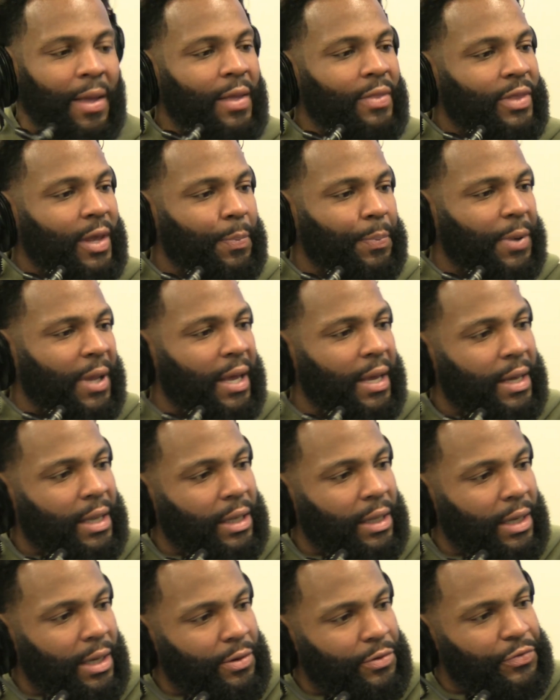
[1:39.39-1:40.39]
They played
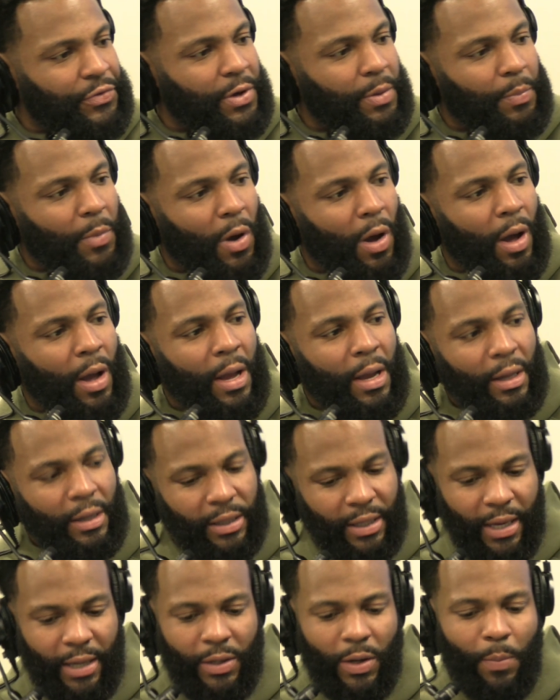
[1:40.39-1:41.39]
clean football, yeah.
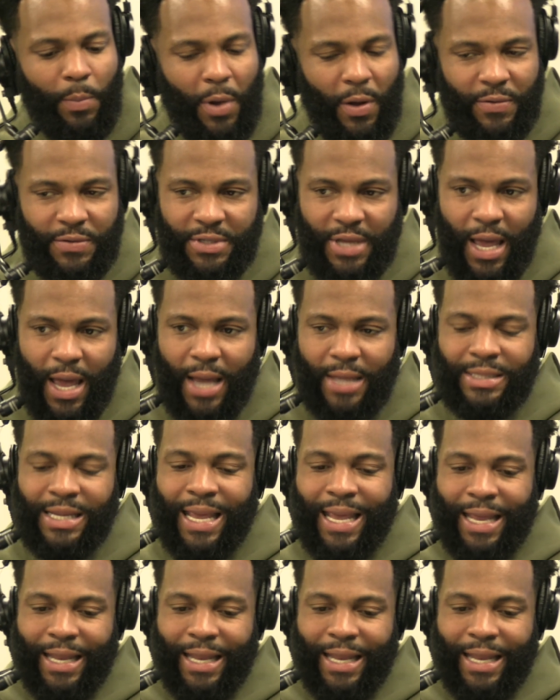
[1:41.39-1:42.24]
clean on both sides.